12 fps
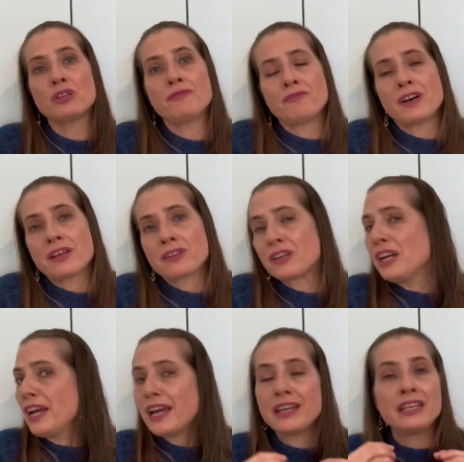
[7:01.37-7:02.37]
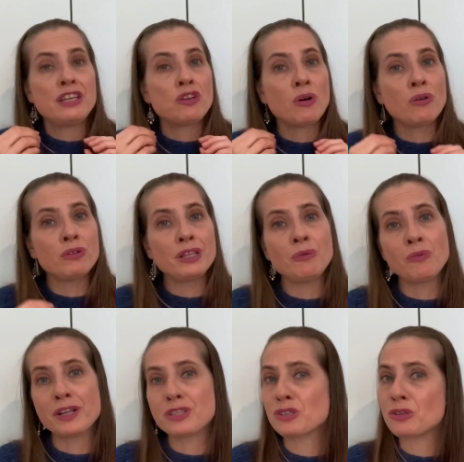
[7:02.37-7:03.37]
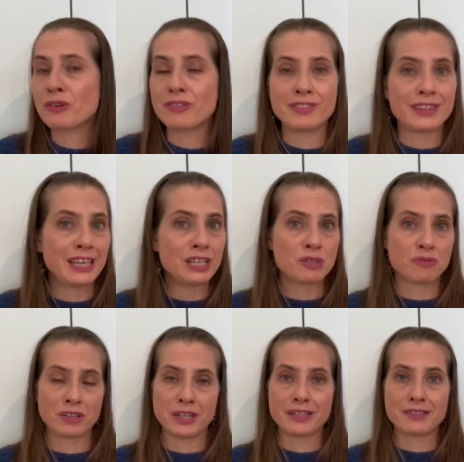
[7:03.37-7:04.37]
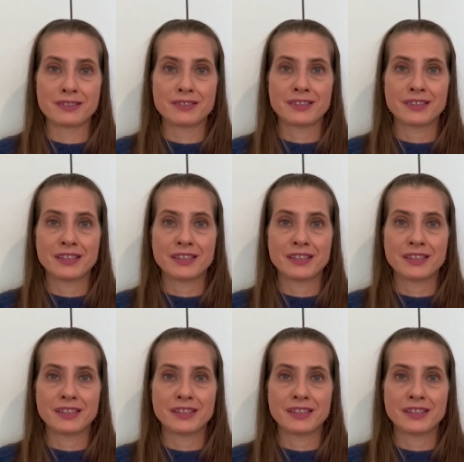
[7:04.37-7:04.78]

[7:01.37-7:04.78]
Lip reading: Father and He only wants good things for us.